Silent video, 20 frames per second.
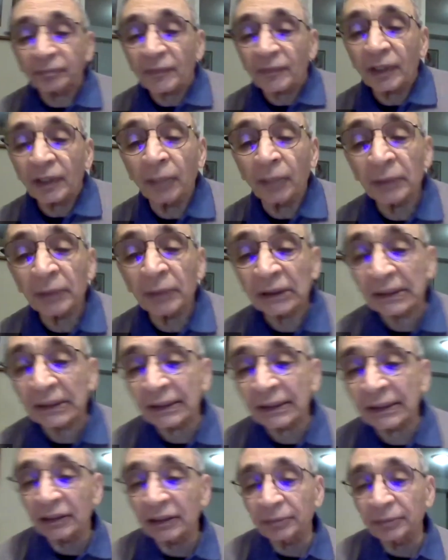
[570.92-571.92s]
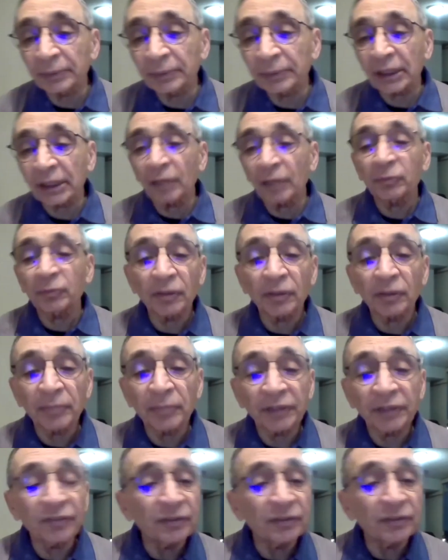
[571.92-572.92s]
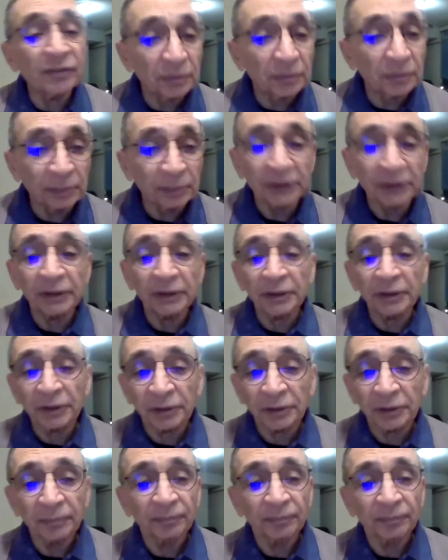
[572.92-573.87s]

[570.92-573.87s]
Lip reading: Amartithi has become one of my favorite periods.